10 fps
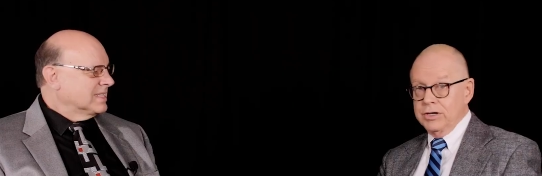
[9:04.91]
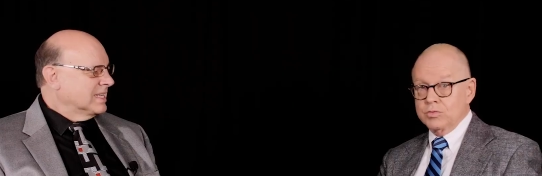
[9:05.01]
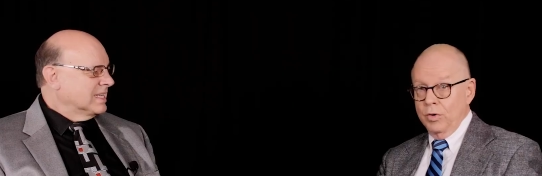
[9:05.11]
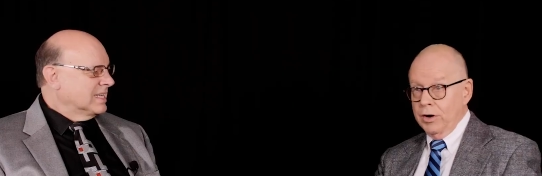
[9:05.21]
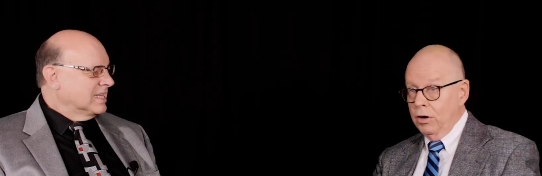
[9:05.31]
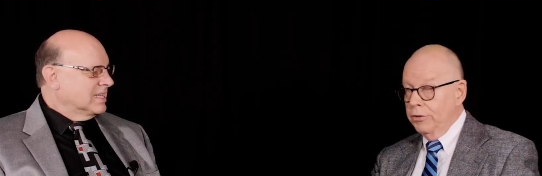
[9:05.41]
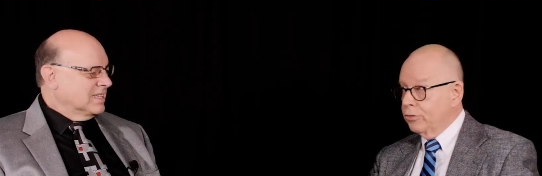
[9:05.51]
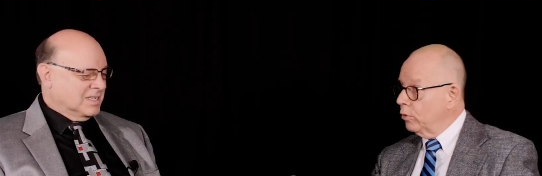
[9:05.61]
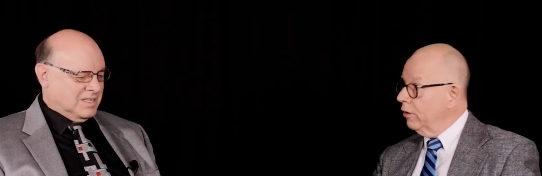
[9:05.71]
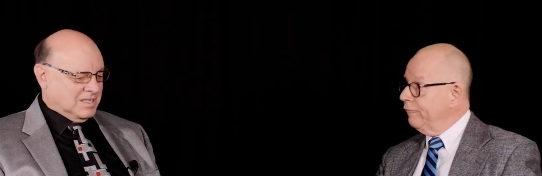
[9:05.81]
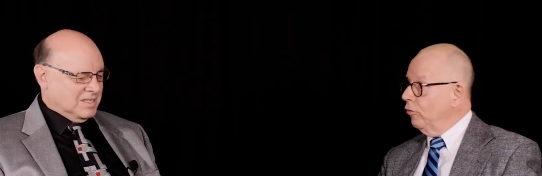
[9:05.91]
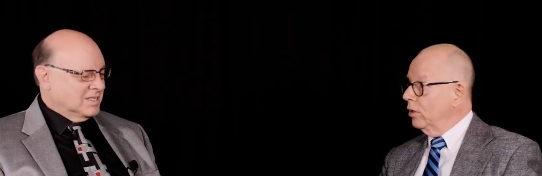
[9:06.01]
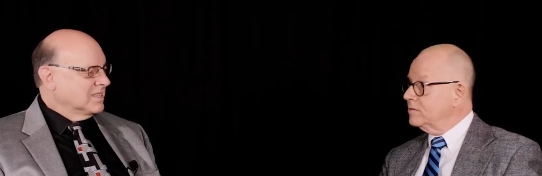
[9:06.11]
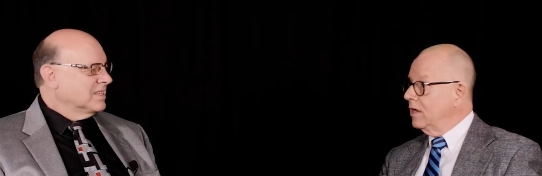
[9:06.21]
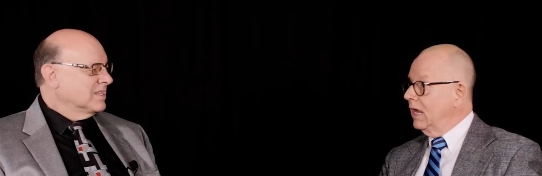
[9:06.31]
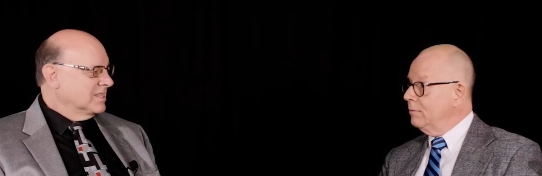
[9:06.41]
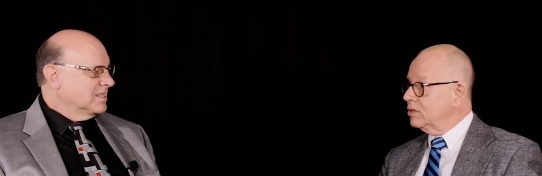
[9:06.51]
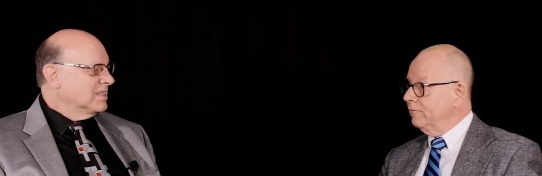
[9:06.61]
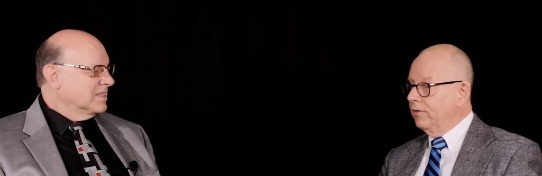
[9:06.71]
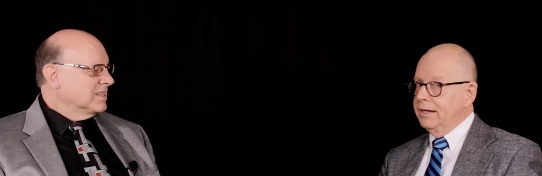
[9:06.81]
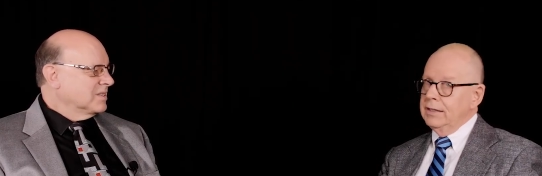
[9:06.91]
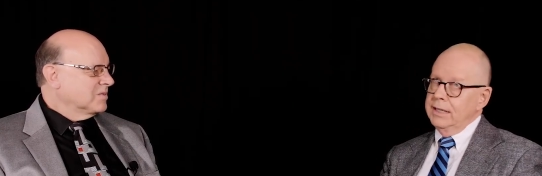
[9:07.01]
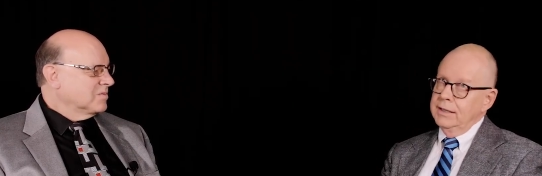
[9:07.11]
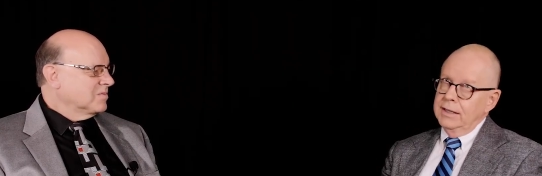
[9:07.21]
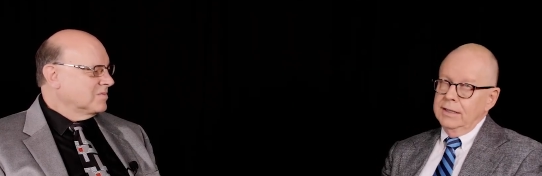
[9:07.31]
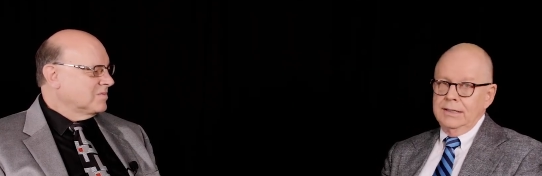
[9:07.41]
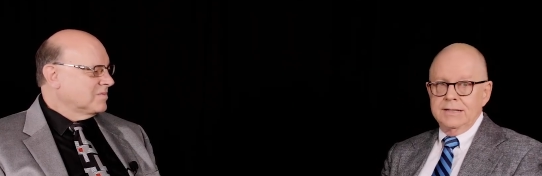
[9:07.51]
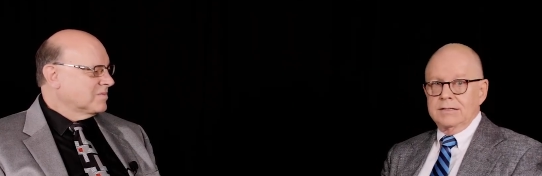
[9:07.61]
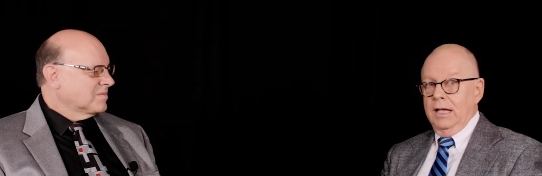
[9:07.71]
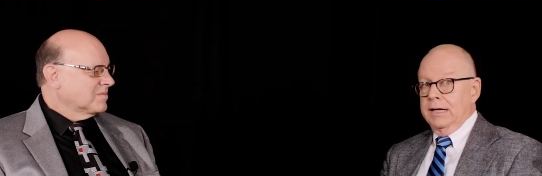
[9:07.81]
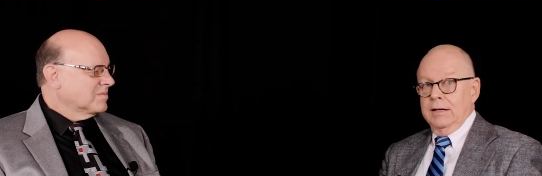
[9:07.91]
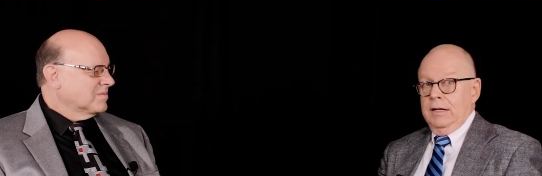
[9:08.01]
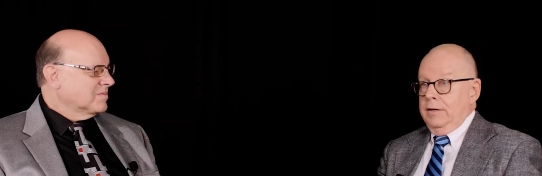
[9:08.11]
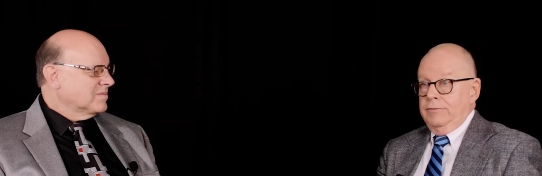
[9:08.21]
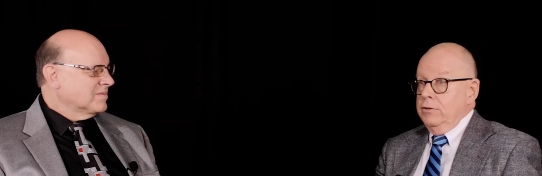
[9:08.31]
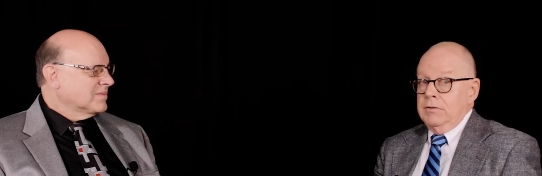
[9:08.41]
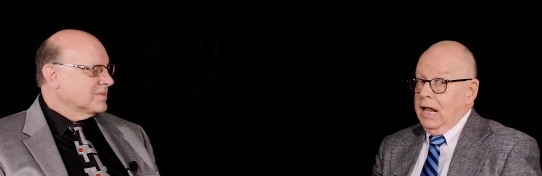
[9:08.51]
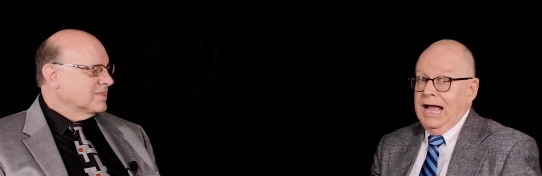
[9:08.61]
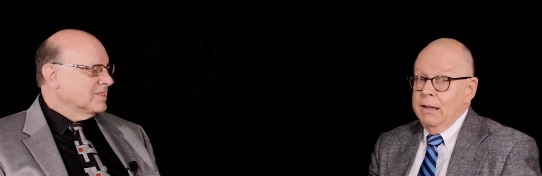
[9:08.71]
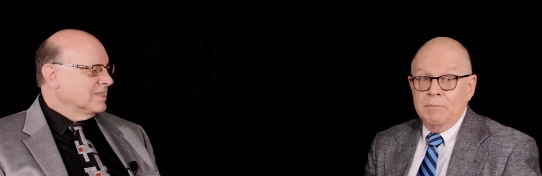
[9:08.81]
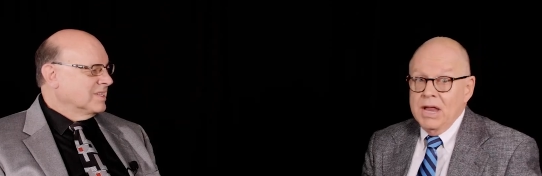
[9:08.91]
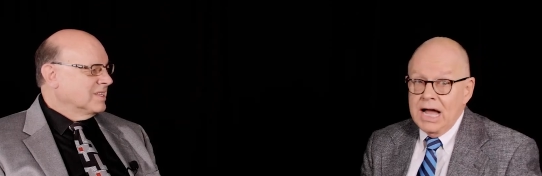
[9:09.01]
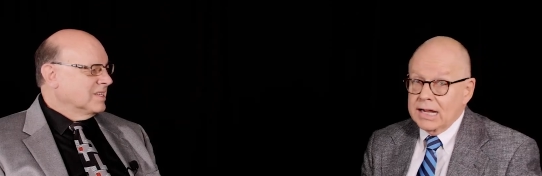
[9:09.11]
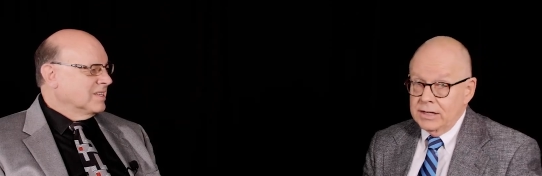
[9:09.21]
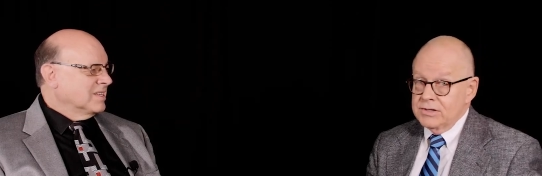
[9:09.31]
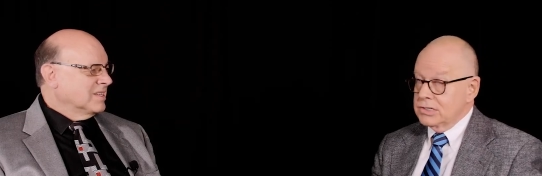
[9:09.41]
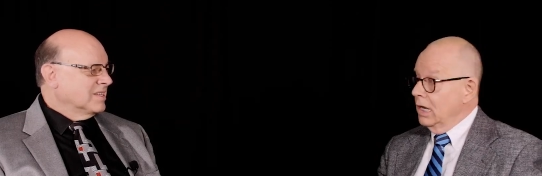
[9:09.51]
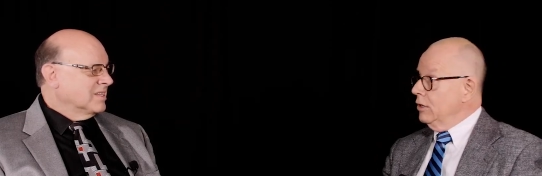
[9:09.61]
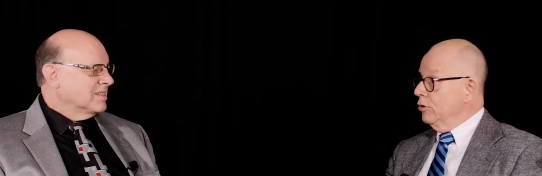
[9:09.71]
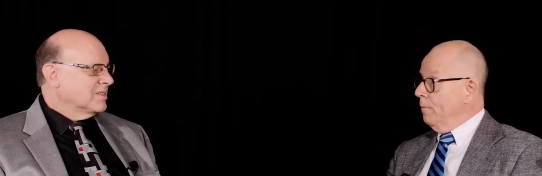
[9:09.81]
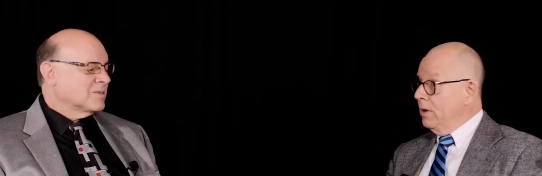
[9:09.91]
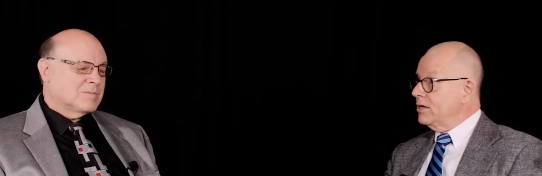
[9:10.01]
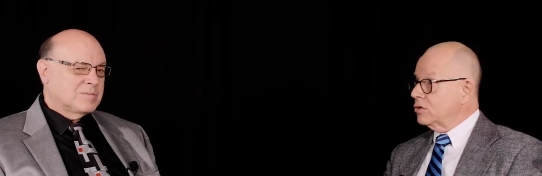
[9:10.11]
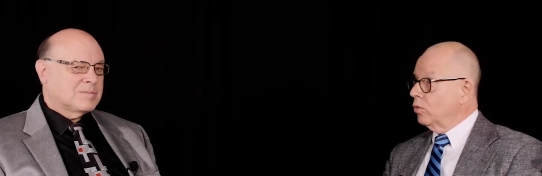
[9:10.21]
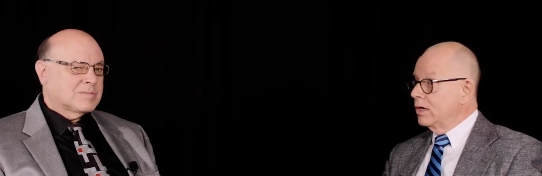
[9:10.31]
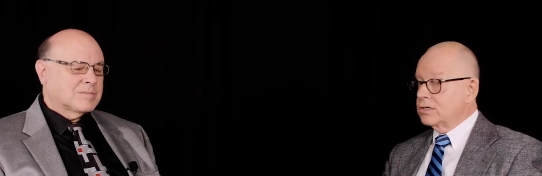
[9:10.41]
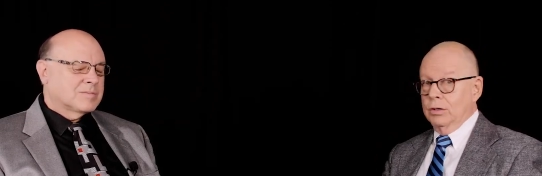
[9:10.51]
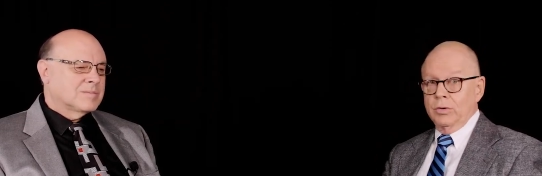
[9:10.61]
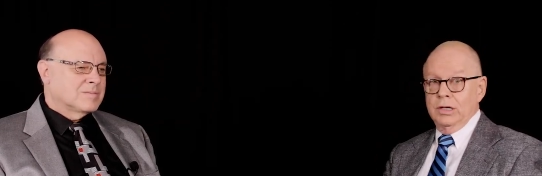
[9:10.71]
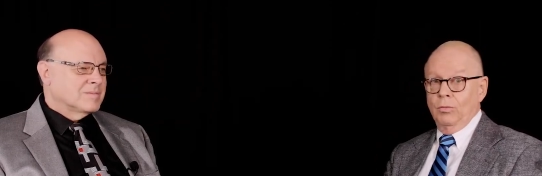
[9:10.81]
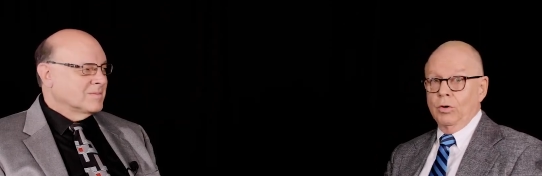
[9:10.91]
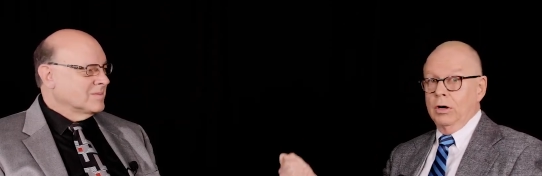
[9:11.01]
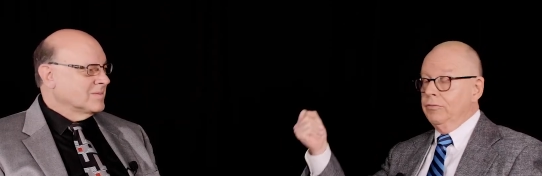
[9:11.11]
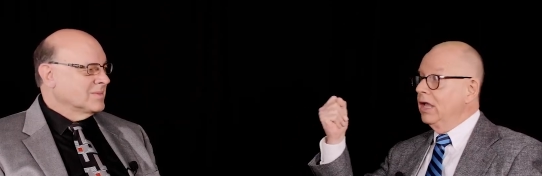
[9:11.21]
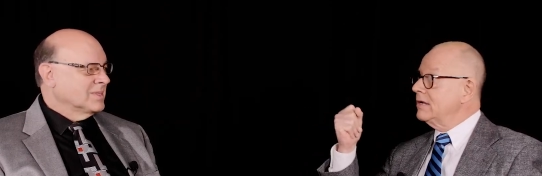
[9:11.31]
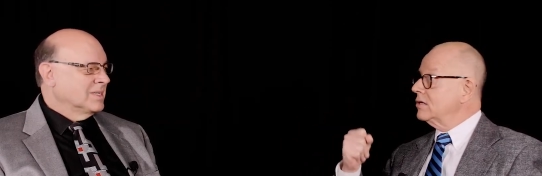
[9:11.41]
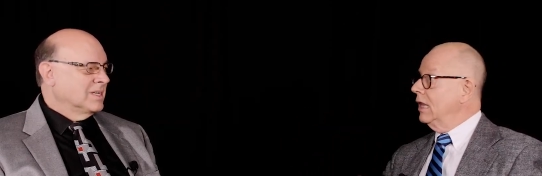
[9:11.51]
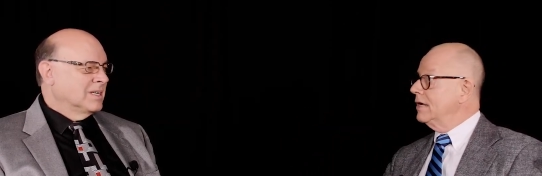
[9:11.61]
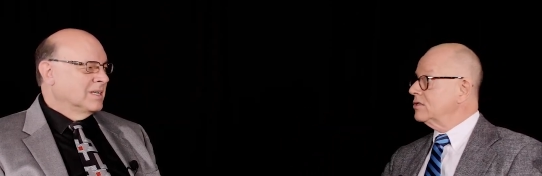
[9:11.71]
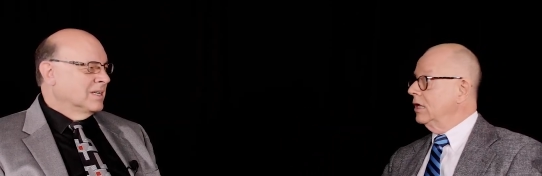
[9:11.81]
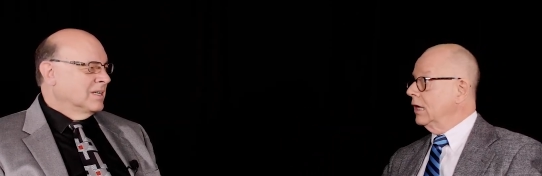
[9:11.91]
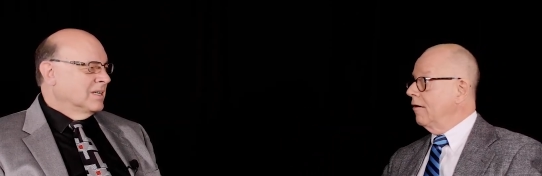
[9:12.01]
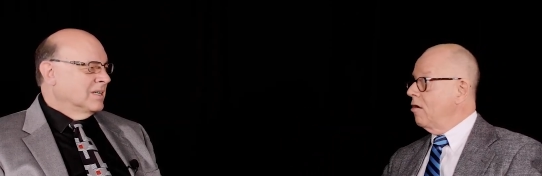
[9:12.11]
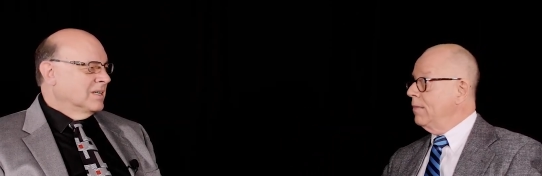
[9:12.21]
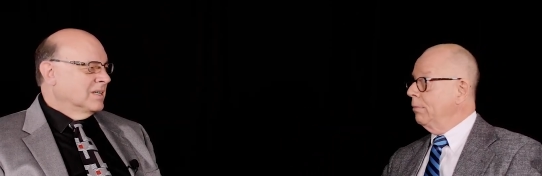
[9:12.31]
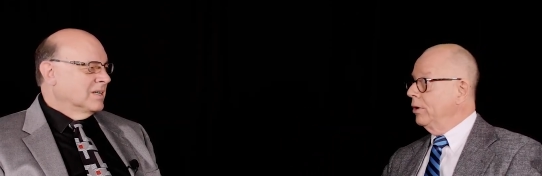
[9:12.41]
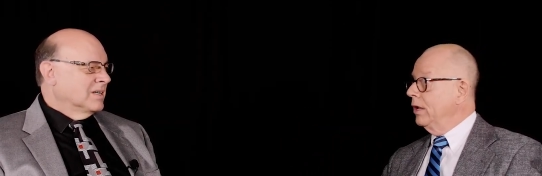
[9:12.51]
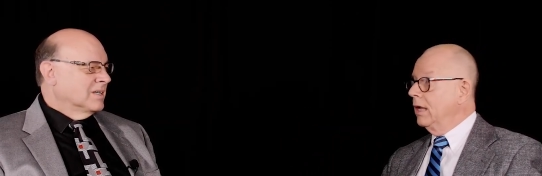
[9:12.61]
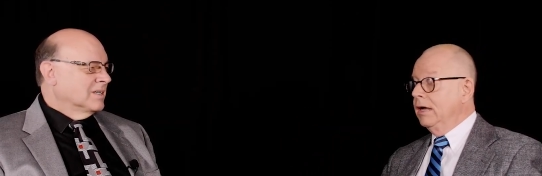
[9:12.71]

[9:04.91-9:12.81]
Speaker 1: And this went on three or four times, and finally, it's like, dude, I am not going to say you're the best wrestler in the world, and that's the last thing I remembered.